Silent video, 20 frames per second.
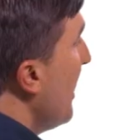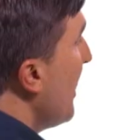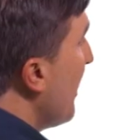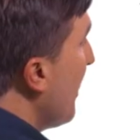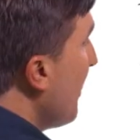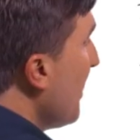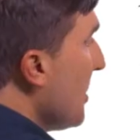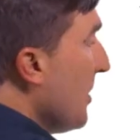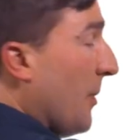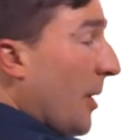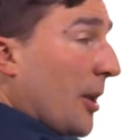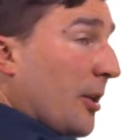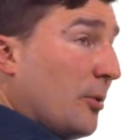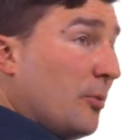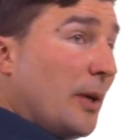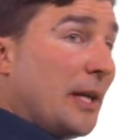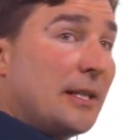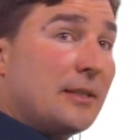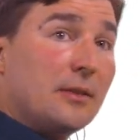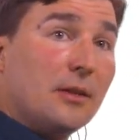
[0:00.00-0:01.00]
There are some other
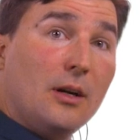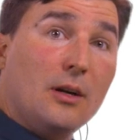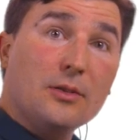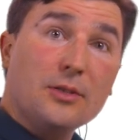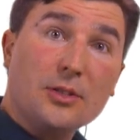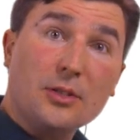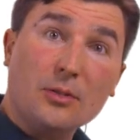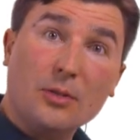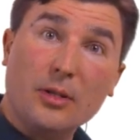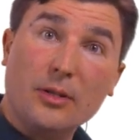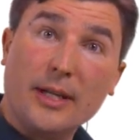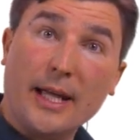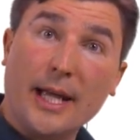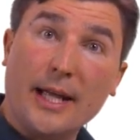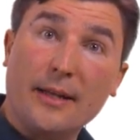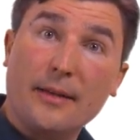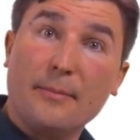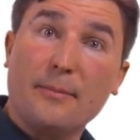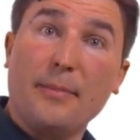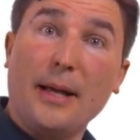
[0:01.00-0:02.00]
ways to also look
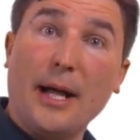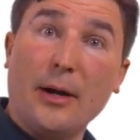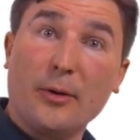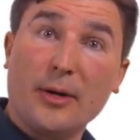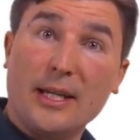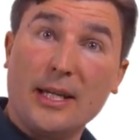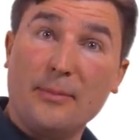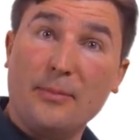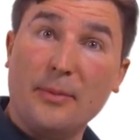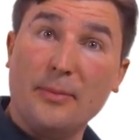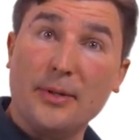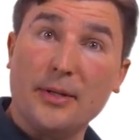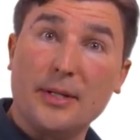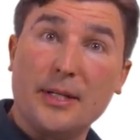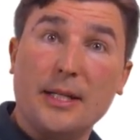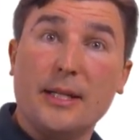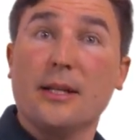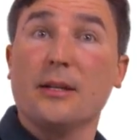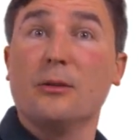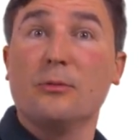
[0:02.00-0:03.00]
at power
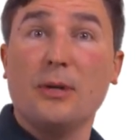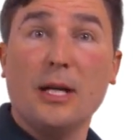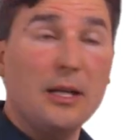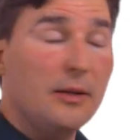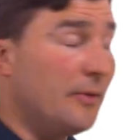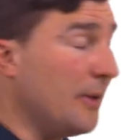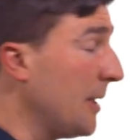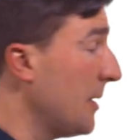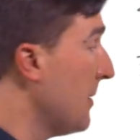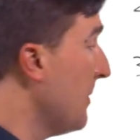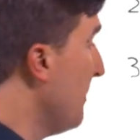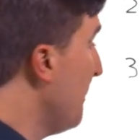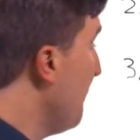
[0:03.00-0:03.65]
capability that are relevant.